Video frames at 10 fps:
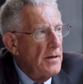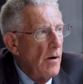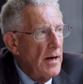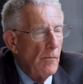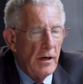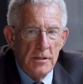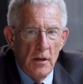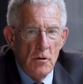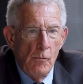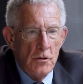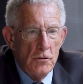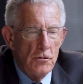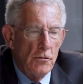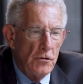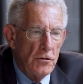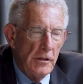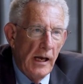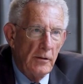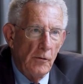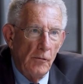don't want to tell you what you should or should
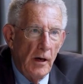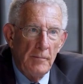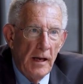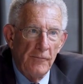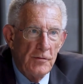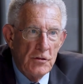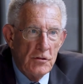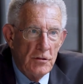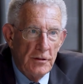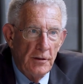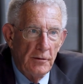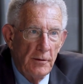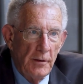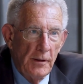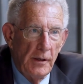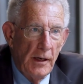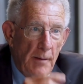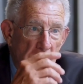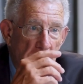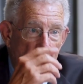not do. I'm not a physician here.
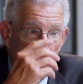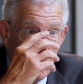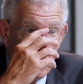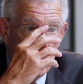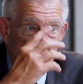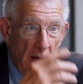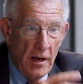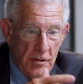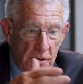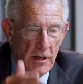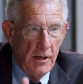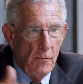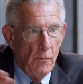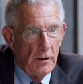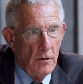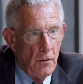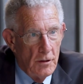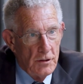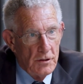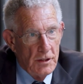I'm a scientist. I study what
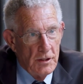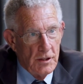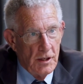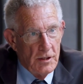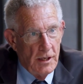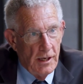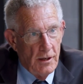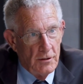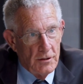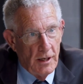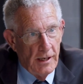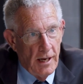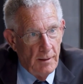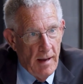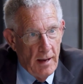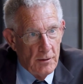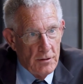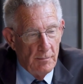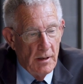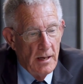causes these things, and I study how to
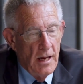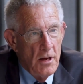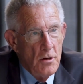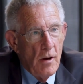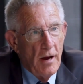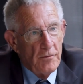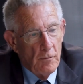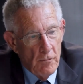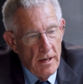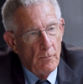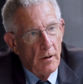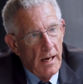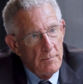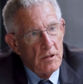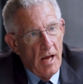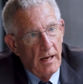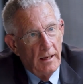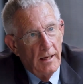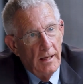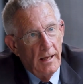manage them. You have to read what I'm
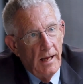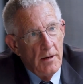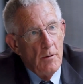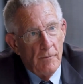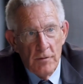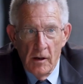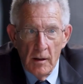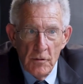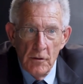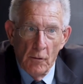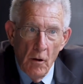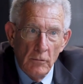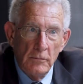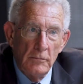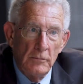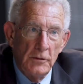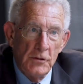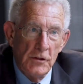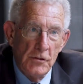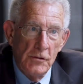saying, and you have to come to your own
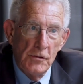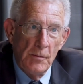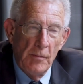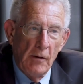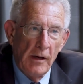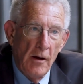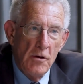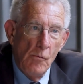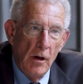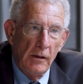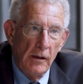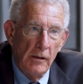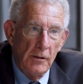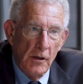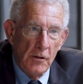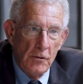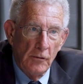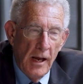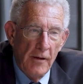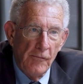decisions about how you want to conduct
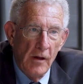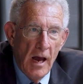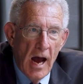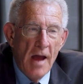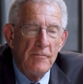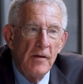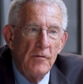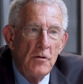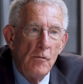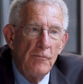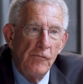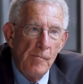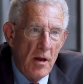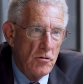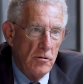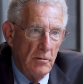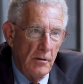your life. I've given you information.